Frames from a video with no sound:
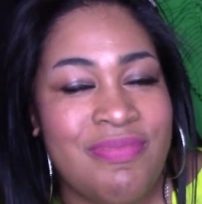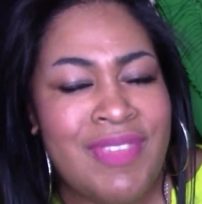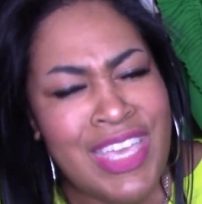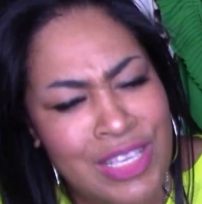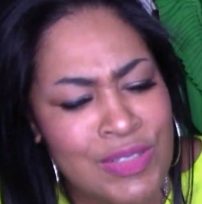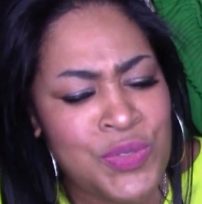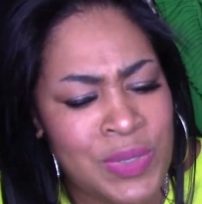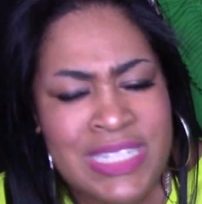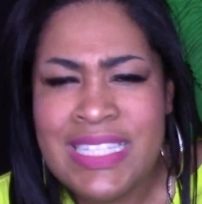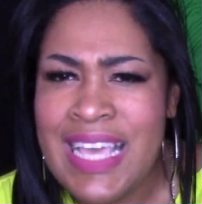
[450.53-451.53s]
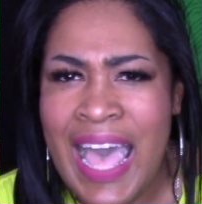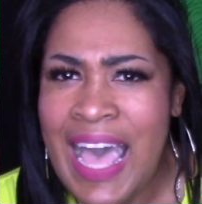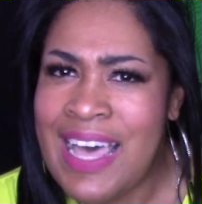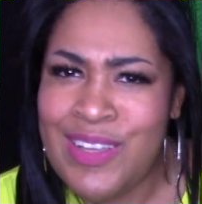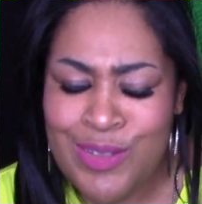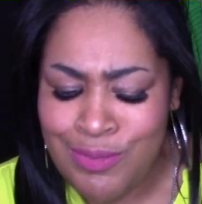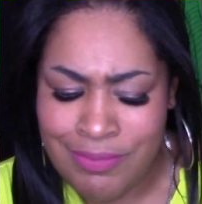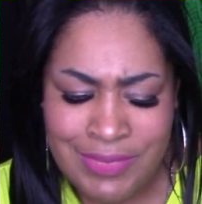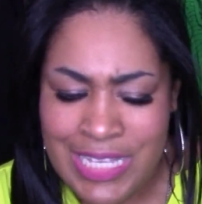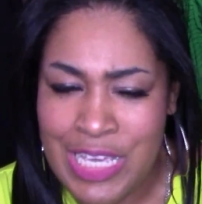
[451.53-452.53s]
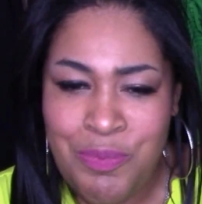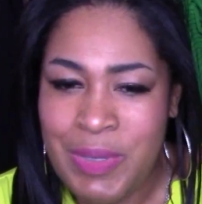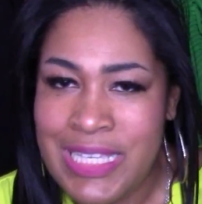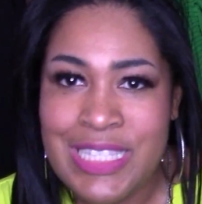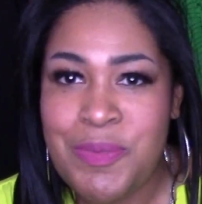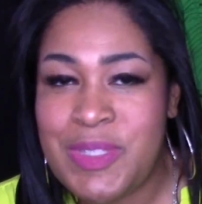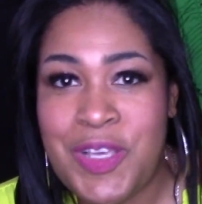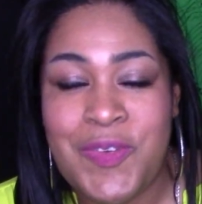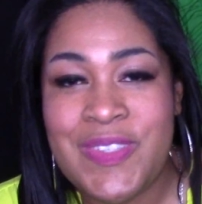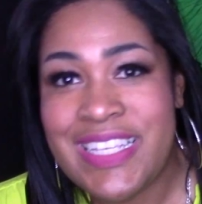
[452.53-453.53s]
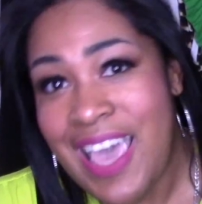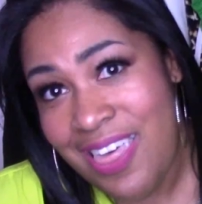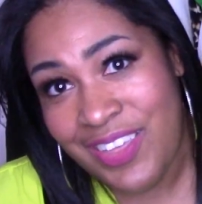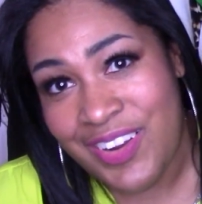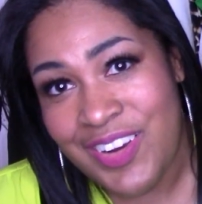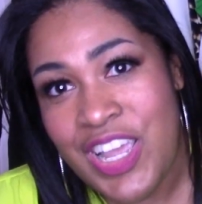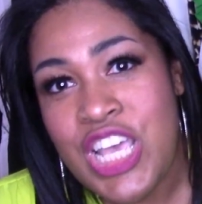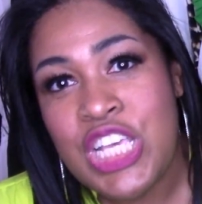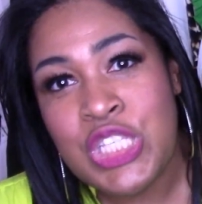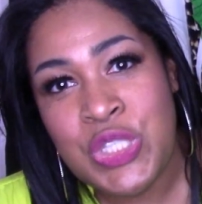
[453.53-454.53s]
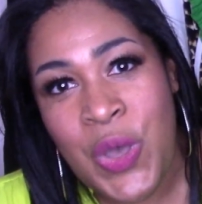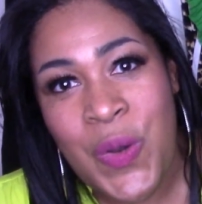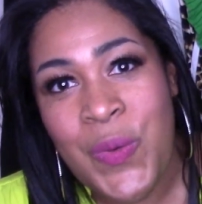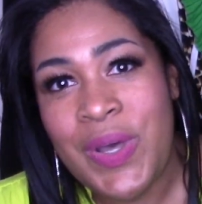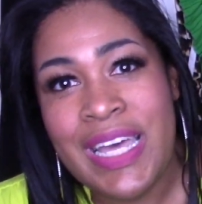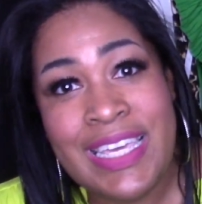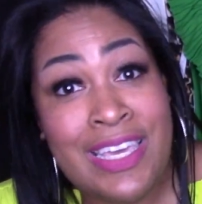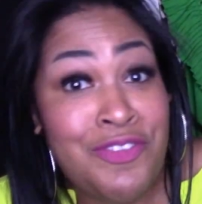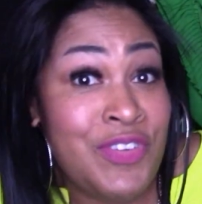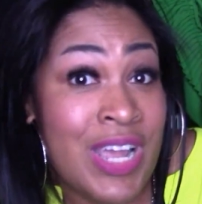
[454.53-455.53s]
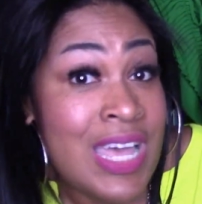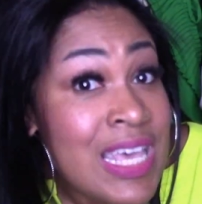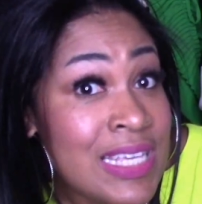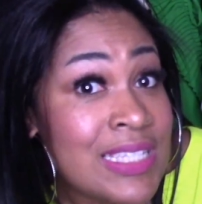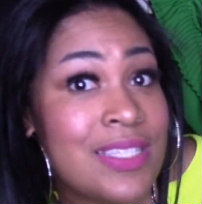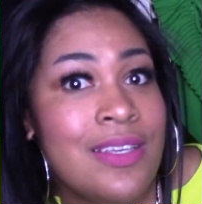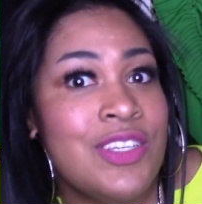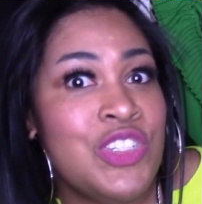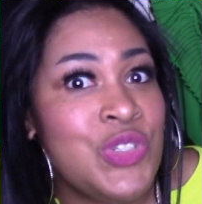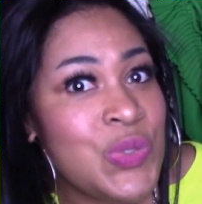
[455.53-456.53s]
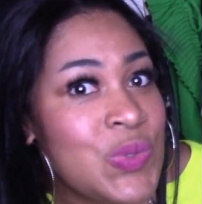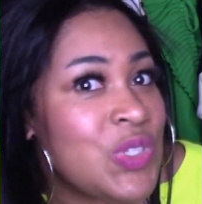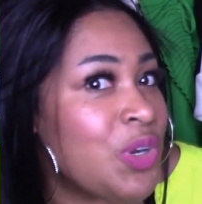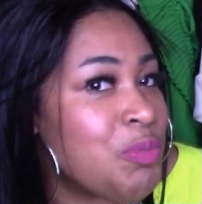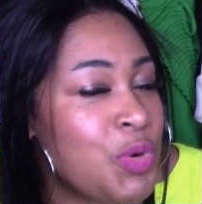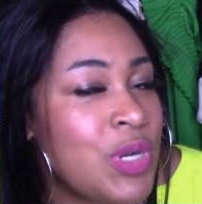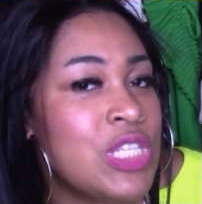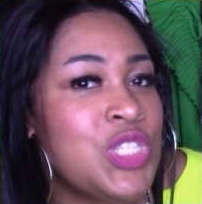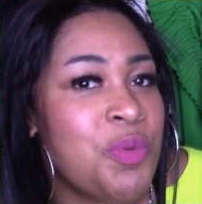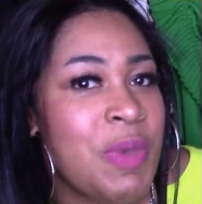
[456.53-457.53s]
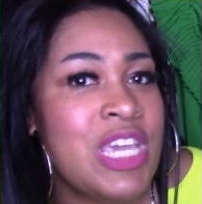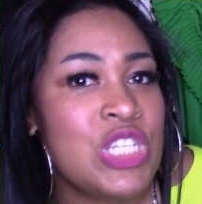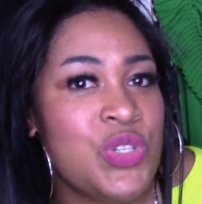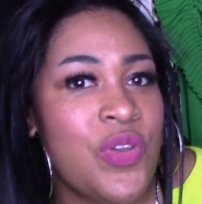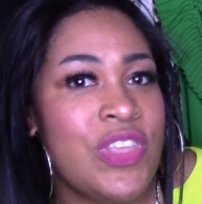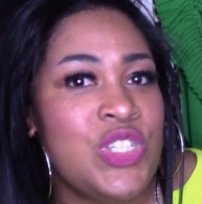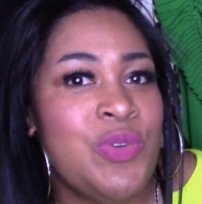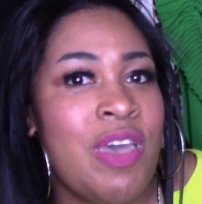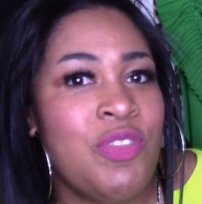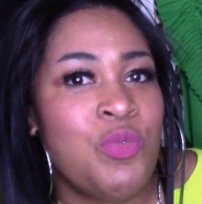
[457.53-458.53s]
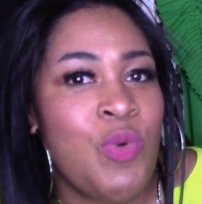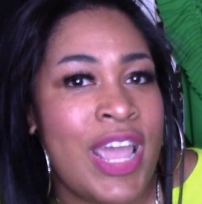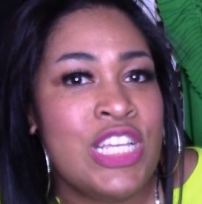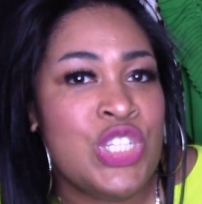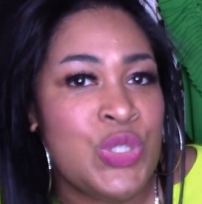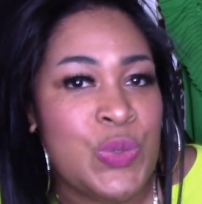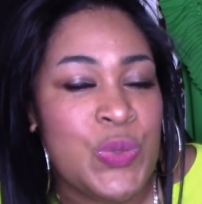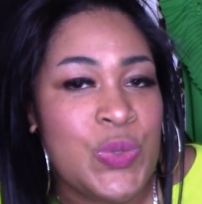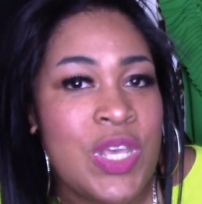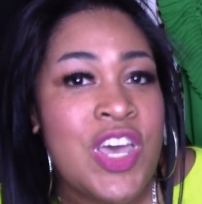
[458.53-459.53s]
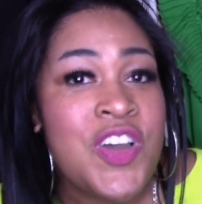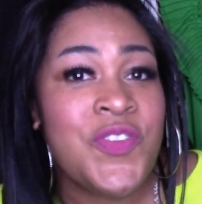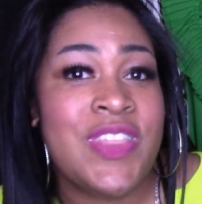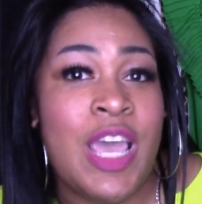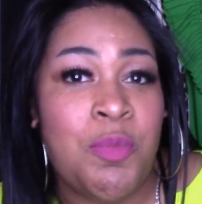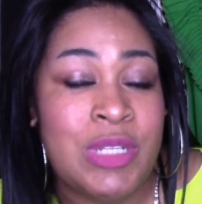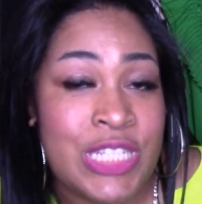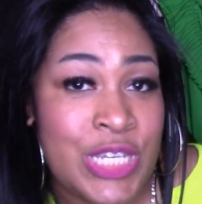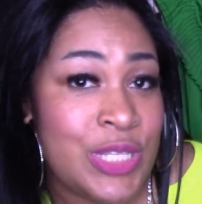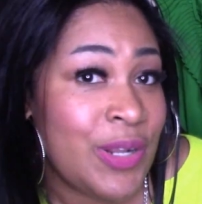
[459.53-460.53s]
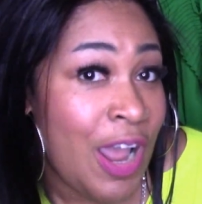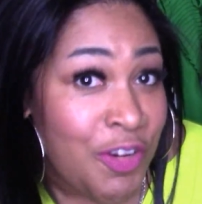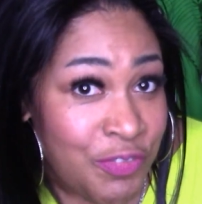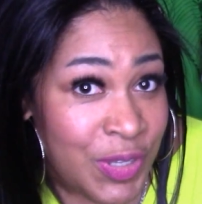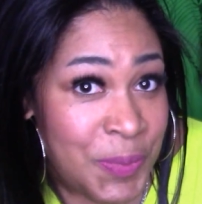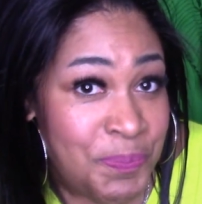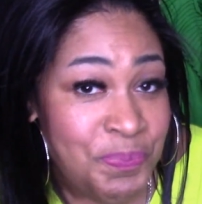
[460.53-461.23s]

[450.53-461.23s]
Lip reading: And you just want to see how did he piece himself together. So again, for us, shoes are important. So making sure that you have the right shoes for that particular outfit.